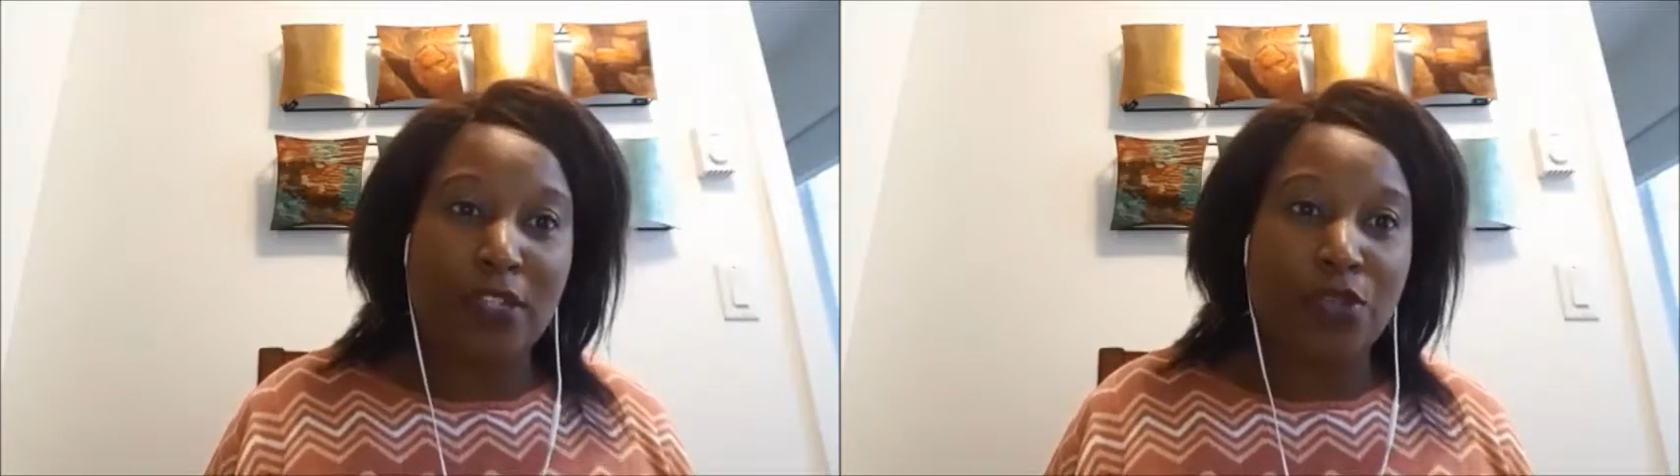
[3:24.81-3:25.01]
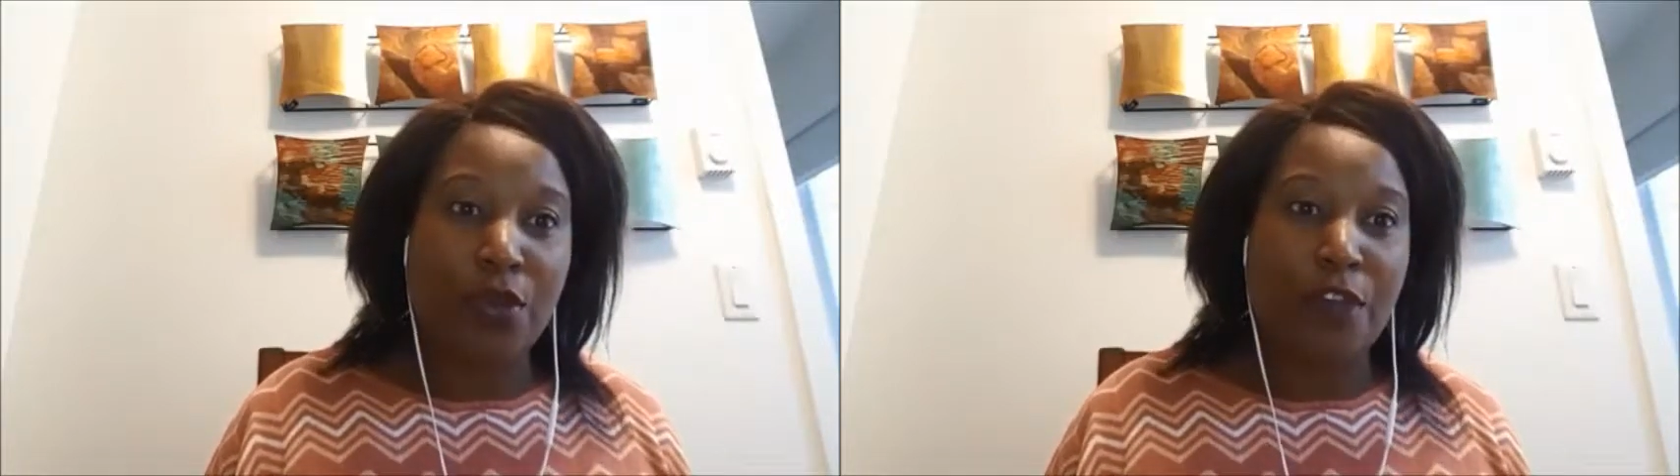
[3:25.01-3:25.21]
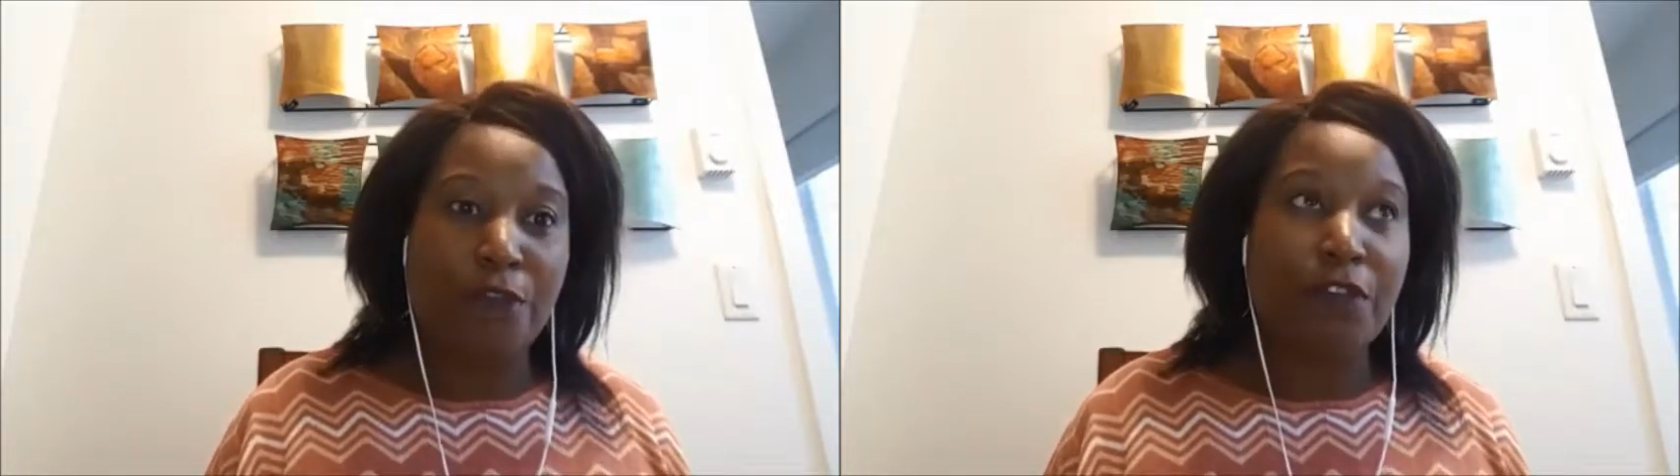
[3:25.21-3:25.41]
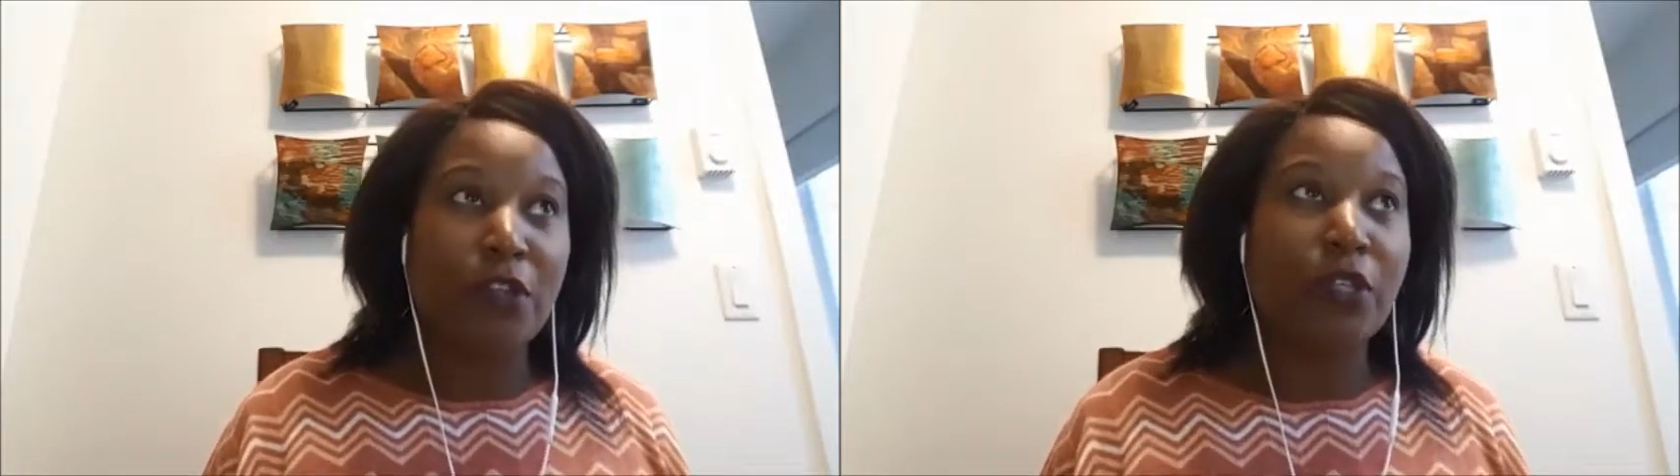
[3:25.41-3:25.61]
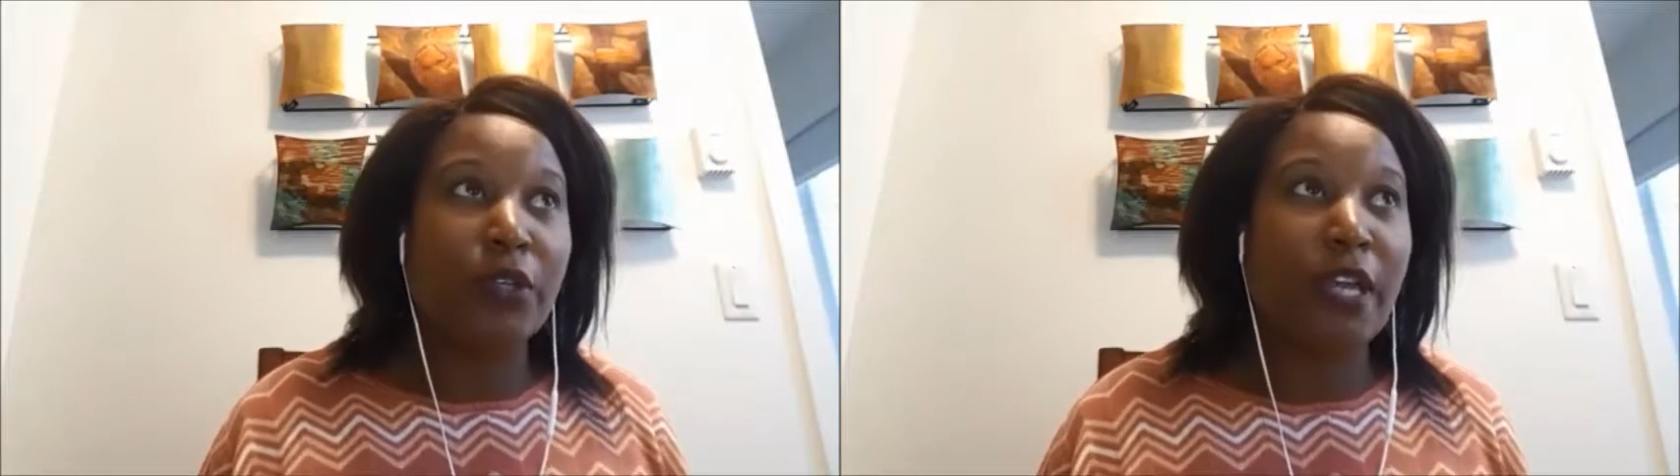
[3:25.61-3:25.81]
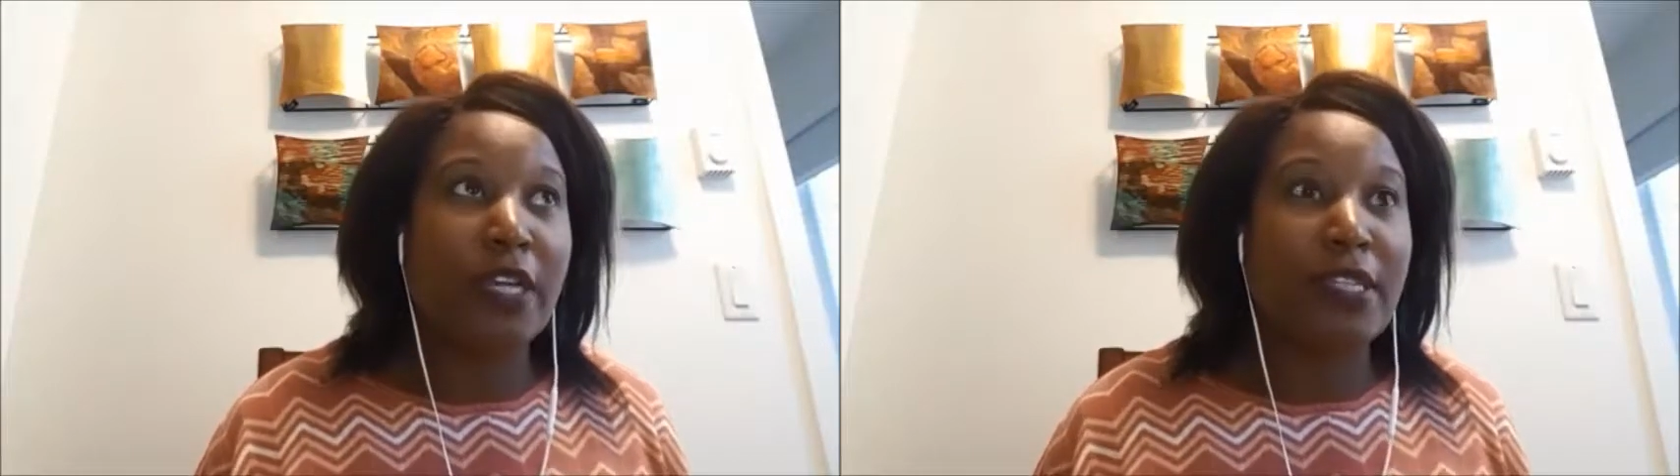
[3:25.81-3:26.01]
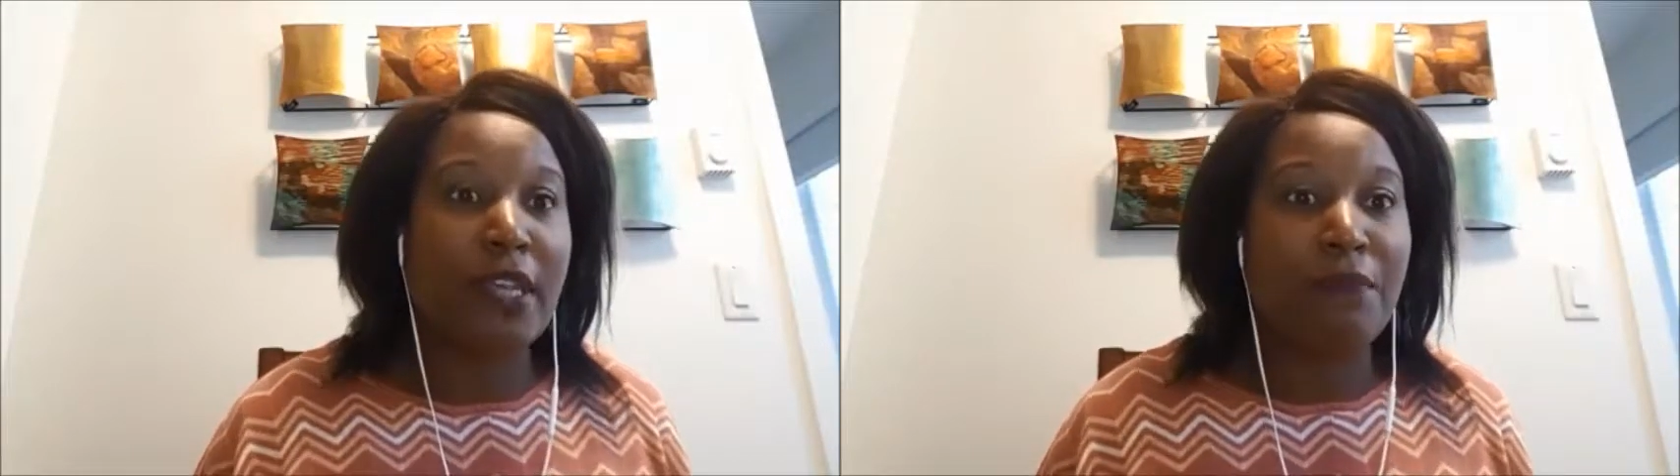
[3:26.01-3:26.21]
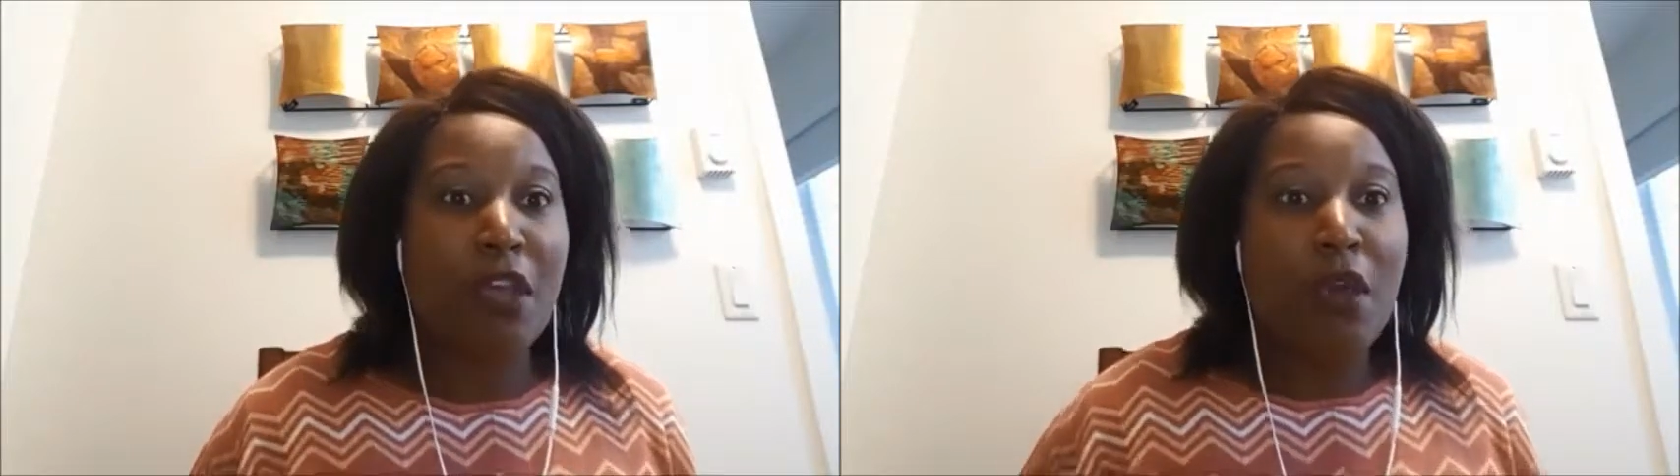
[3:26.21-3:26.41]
So if you look at